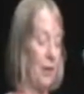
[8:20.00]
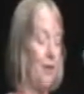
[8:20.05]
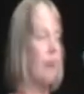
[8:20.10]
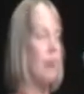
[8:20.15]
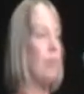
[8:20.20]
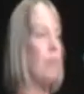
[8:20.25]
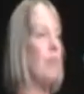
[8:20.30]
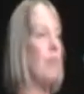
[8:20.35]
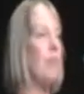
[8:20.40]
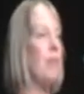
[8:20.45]

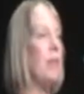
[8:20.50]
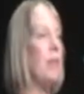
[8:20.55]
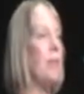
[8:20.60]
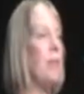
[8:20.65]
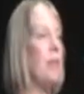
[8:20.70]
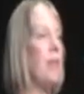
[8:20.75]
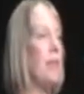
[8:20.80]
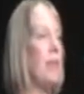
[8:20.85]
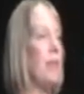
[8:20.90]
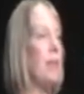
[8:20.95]
to
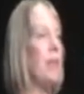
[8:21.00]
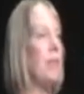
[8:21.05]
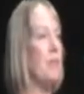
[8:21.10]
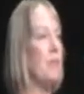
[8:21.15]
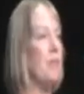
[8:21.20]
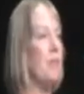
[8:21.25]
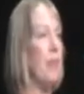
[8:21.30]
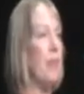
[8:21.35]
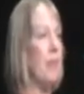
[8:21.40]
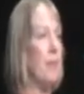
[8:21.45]
reappear
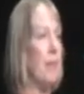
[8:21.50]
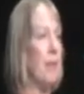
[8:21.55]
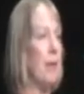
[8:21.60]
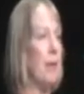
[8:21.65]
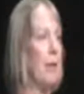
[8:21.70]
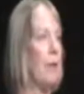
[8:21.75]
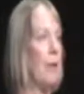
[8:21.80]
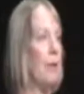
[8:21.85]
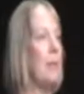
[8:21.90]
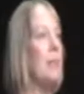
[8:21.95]

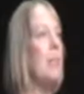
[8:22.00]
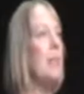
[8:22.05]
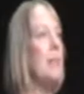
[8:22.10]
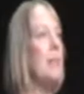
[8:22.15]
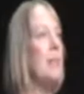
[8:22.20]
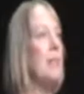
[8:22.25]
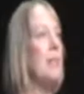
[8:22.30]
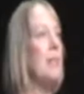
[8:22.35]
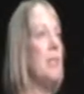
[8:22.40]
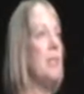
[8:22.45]
screaming on
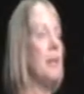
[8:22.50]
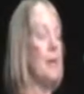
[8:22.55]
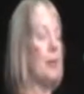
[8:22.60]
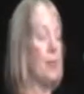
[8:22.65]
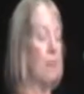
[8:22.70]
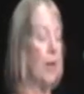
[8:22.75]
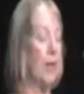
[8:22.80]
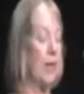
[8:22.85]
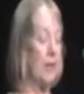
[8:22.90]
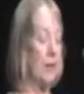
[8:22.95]
scimitar
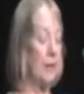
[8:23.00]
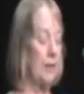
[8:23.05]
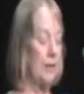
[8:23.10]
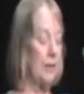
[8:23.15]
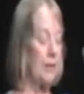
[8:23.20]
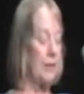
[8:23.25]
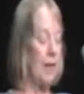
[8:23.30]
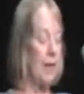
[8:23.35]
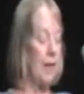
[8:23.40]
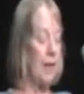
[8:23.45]

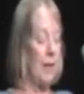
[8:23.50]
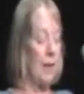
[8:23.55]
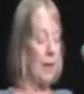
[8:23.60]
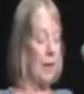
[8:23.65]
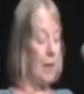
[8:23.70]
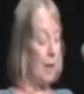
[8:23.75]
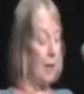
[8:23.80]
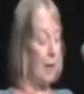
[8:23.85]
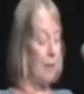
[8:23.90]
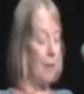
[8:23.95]
wings,
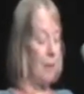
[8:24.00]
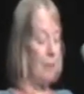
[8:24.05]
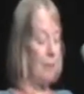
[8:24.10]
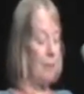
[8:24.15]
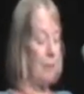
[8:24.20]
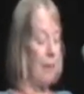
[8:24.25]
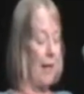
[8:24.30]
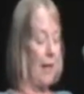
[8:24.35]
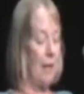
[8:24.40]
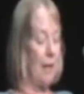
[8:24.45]
cutting
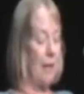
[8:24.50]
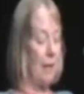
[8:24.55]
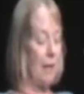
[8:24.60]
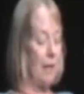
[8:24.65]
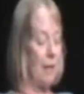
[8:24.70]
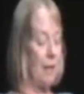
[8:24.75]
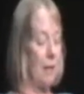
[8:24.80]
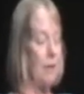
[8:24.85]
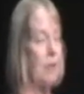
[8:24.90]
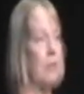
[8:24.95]
black
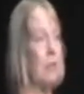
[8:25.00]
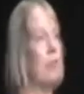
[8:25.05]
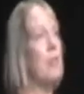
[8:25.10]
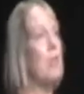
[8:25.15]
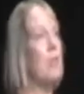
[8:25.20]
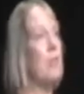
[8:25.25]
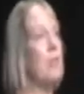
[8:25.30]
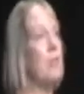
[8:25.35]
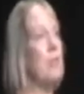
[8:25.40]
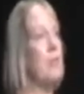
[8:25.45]
arcs
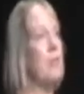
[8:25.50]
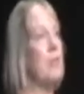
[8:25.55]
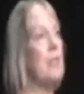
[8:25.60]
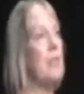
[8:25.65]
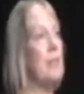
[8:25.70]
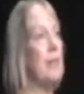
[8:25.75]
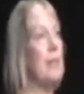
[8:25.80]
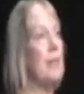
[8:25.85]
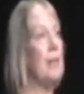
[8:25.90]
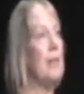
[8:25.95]
across the
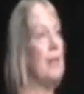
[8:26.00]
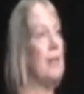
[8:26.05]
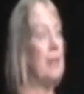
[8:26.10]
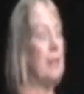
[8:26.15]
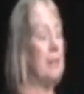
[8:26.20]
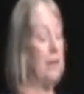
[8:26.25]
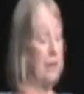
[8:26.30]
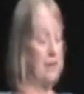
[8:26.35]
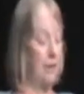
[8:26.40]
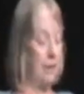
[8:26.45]
sky.
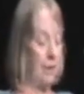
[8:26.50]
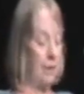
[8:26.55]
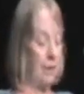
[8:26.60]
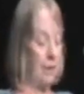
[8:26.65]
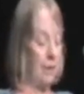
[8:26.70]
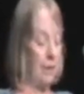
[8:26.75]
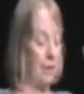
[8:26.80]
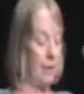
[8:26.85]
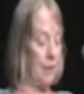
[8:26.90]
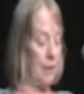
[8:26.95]

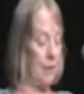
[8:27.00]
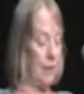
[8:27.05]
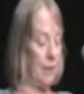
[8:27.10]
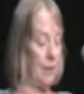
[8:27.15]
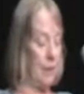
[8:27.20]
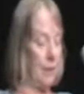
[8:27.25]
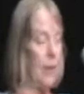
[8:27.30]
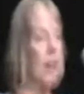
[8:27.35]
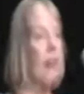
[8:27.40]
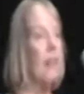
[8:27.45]

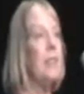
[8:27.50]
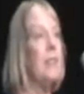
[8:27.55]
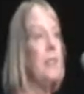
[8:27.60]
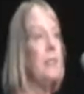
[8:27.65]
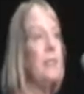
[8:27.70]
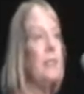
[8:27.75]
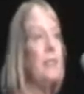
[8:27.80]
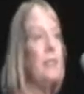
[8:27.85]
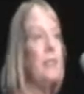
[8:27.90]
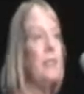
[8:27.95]
As
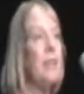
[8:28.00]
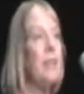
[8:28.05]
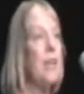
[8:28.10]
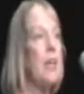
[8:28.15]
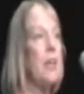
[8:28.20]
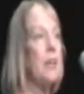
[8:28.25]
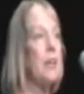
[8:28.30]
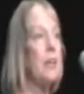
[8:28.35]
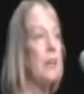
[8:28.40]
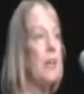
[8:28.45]
swifts
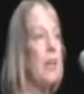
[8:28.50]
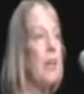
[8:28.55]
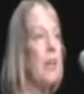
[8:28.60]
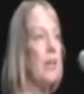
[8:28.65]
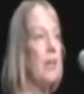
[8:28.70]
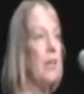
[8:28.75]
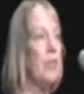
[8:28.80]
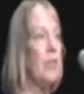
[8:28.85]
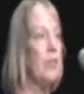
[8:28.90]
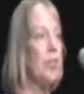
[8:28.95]

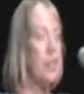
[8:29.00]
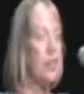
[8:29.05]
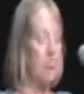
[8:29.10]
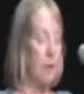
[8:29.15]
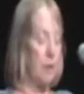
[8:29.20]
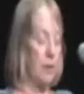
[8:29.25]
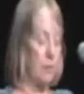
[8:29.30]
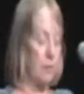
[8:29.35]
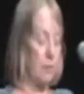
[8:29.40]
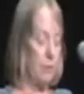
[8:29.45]
outfly the
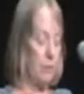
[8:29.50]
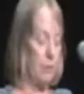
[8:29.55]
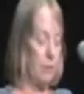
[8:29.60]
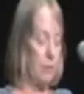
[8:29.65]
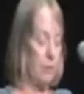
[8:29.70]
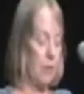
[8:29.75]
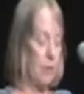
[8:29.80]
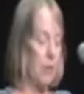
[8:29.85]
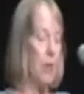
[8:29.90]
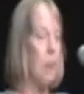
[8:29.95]
shadows,
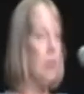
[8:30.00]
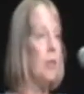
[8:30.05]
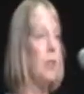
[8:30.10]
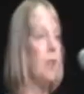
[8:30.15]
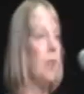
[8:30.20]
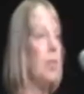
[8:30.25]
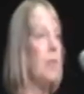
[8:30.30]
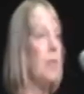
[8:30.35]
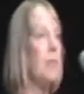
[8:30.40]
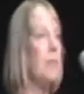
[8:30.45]

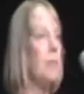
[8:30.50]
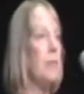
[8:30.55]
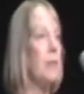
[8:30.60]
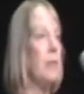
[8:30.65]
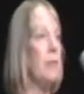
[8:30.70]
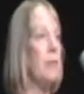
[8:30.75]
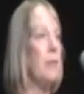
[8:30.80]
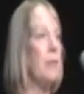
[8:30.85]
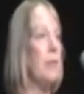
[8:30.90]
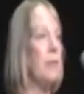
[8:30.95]

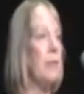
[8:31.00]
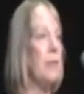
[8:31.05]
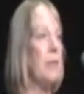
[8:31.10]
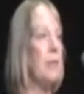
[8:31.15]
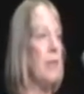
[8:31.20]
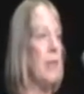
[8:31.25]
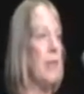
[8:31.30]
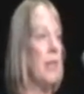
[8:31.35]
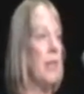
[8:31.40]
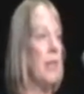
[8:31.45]
jasmine fills
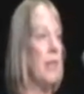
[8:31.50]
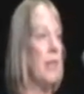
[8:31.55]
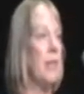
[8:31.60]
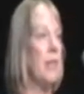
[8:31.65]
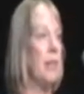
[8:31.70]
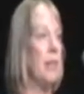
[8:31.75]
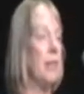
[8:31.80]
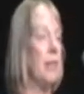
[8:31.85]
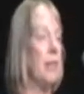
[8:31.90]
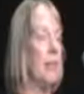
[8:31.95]
the air.
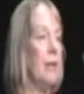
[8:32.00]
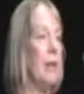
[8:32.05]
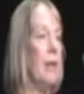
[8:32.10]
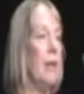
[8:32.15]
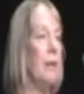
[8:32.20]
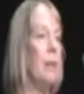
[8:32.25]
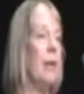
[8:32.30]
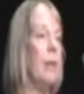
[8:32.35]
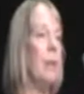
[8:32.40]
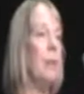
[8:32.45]

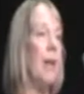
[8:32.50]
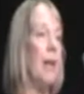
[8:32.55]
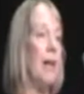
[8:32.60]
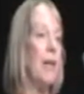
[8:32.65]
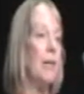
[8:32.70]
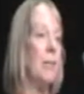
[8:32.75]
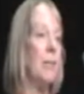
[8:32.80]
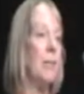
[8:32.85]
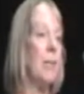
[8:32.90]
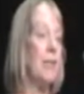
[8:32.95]
A
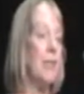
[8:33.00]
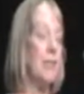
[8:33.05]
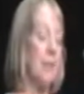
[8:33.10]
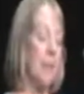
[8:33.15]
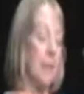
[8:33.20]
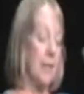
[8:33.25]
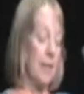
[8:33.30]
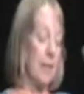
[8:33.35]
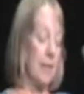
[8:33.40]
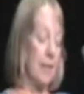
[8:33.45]
blackbird
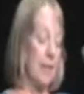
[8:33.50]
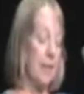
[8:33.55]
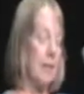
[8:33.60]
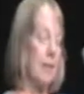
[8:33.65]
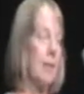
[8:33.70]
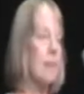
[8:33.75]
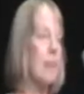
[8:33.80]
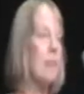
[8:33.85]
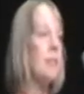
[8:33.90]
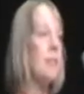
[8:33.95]

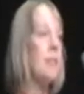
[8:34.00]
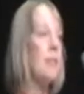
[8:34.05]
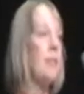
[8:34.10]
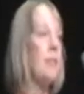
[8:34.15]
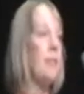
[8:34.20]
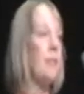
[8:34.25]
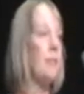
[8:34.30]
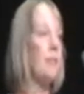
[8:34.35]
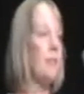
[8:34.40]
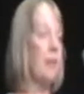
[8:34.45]
sings,
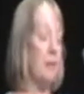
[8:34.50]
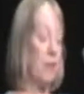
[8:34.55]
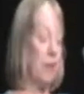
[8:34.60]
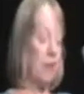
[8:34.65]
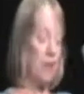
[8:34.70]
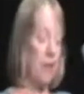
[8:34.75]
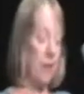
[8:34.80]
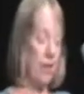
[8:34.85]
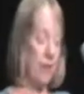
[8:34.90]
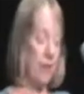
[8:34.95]
safe in the
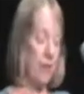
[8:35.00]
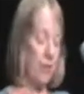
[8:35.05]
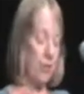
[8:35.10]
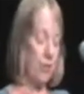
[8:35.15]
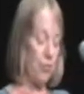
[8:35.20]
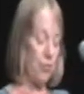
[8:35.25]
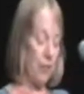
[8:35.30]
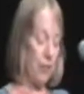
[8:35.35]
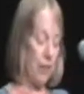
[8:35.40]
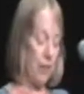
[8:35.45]
cherry
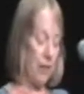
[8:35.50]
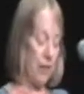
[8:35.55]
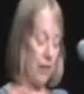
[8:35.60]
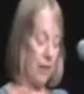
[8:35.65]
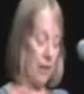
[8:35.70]
tree.